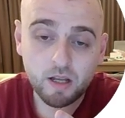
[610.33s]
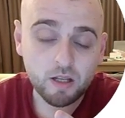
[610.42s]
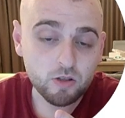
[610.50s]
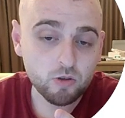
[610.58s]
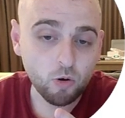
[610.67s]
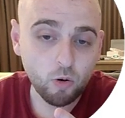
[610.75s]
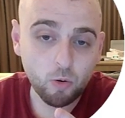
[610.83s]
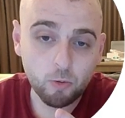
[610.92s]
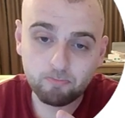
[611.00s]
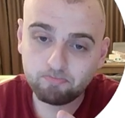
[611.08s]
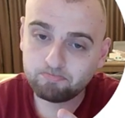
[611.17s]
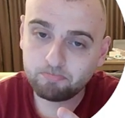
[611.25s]
So
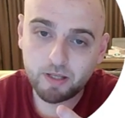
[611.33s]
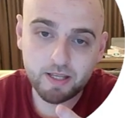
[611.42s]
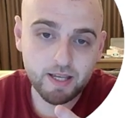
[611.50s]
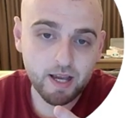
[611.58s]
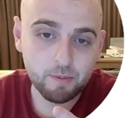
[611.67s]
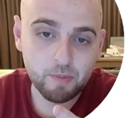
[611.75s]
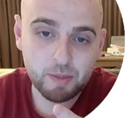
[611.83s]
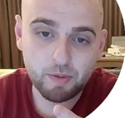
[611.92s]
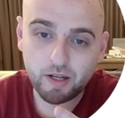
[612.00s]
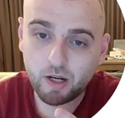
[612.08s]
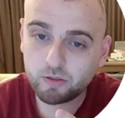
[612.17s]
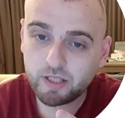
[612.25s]
yeah, maybe
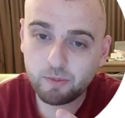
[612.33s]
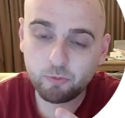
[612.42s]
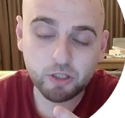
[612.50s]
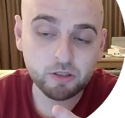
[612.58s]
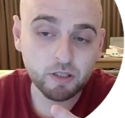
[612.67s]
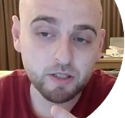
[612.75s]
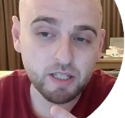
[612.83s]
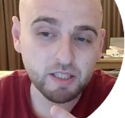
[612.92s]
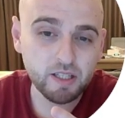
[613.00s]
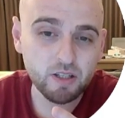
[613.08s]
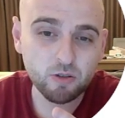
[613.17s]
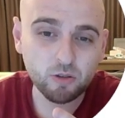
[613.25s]
around game week 13
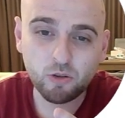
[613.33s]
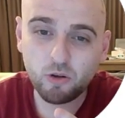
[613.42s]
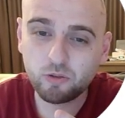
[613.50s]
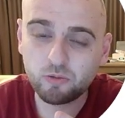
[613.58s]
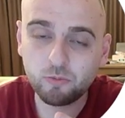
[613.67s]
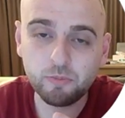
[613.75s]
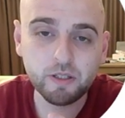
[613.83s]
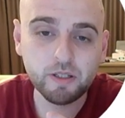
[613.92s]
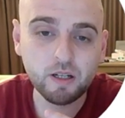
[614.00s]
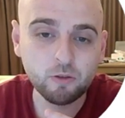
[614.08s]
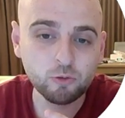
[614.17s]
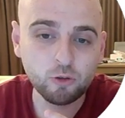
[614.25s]
he's not going to be a
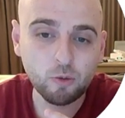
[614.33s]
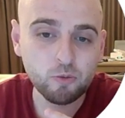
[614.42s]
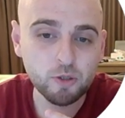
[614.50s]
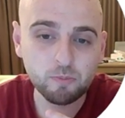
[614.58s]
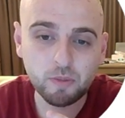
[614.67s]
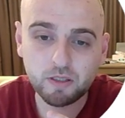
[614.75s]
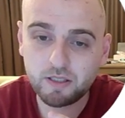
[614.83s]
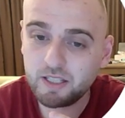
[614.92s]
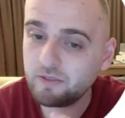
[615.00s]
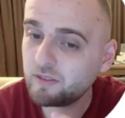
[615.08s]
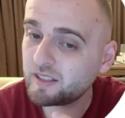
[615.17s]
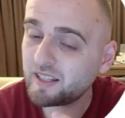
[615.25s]
good option, but
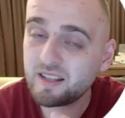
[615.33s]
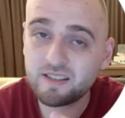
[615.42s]
even against